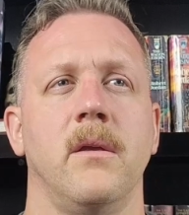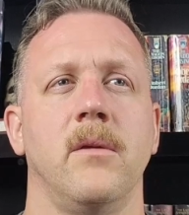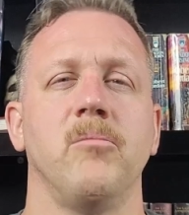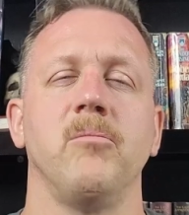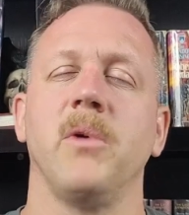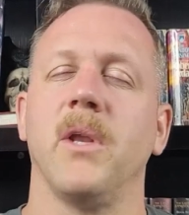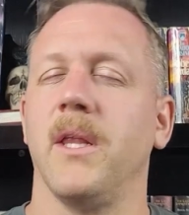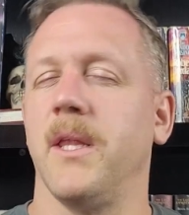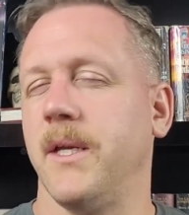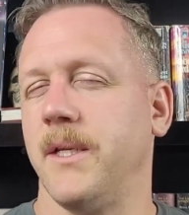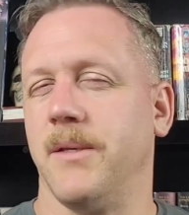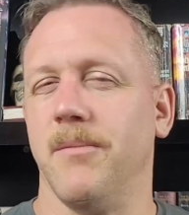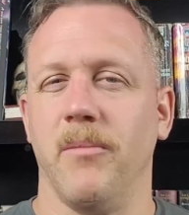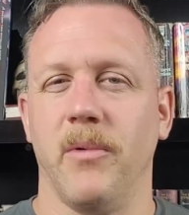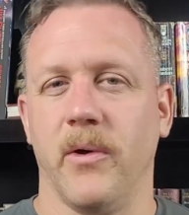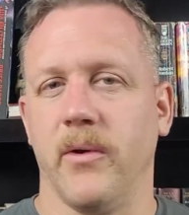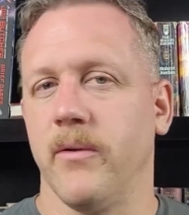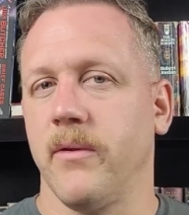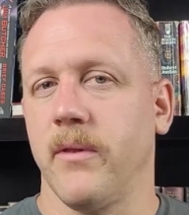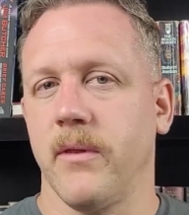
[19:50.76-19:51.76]
But I liked them
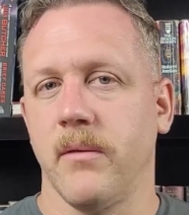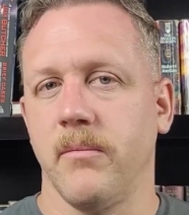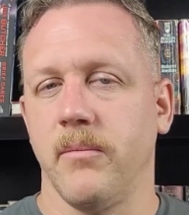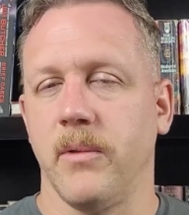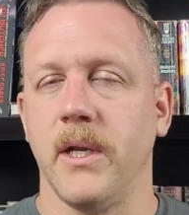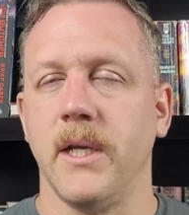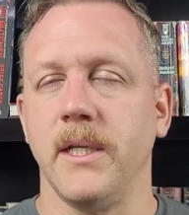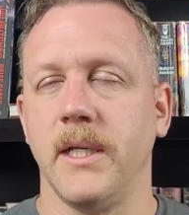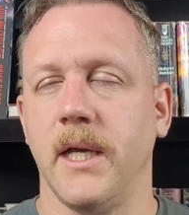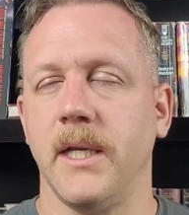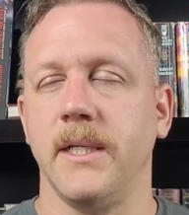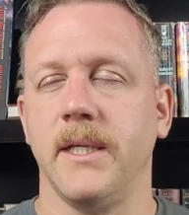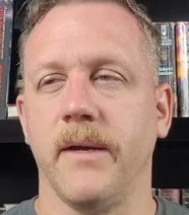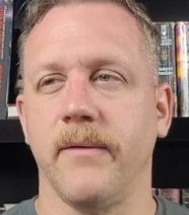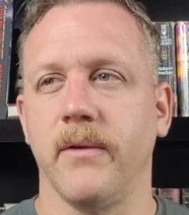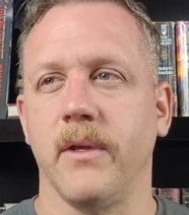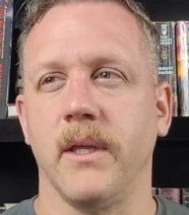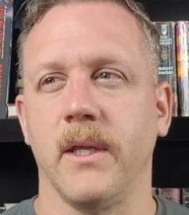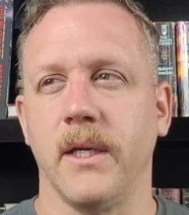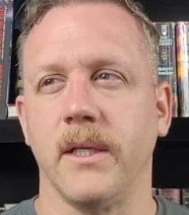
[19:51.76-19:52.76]
both. But I
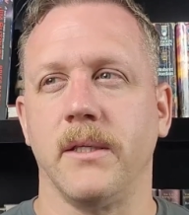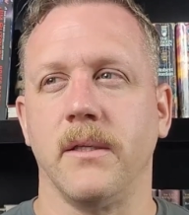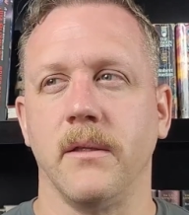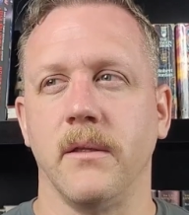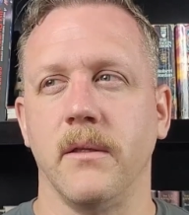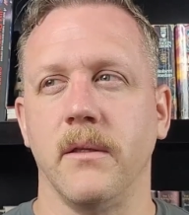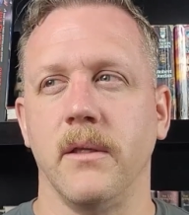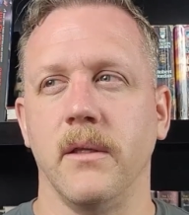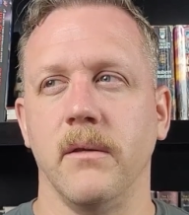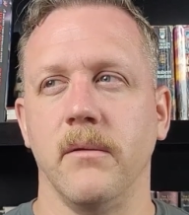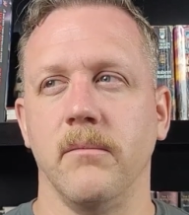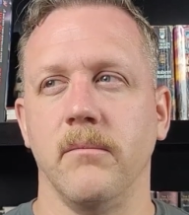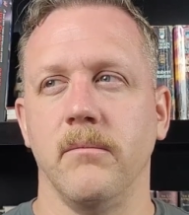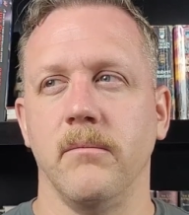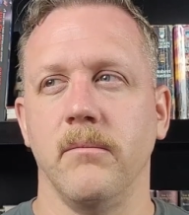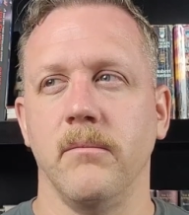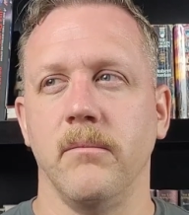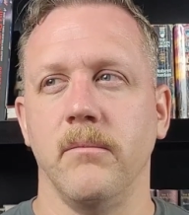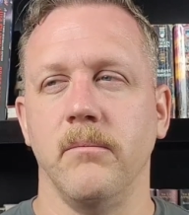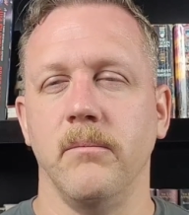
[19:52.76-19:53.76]
definitely liked
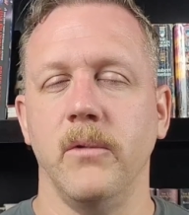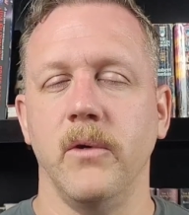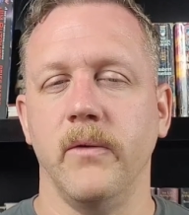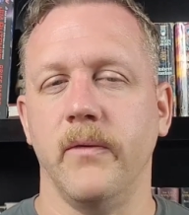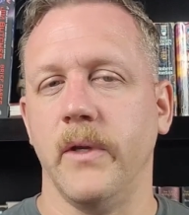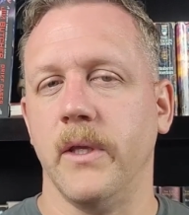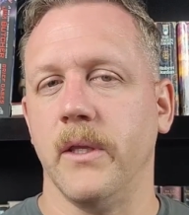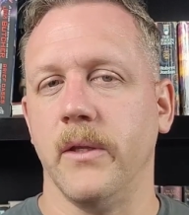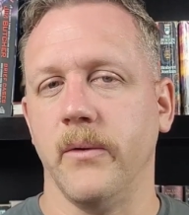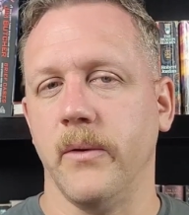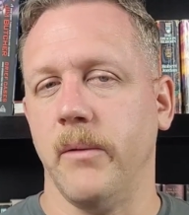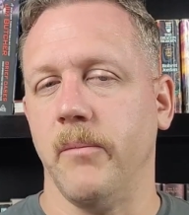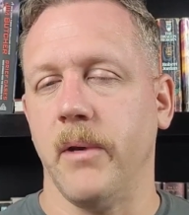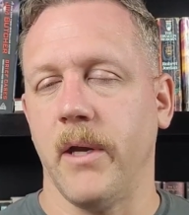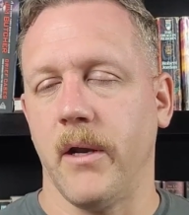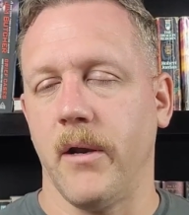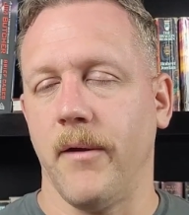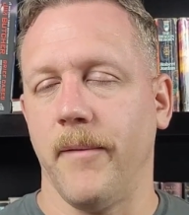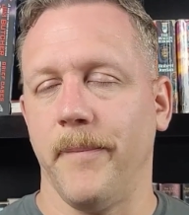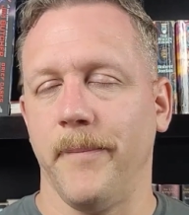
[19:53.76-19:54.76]
movie Louis
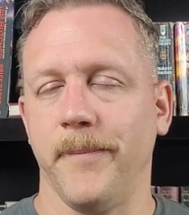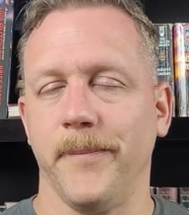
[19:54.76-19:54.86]
better.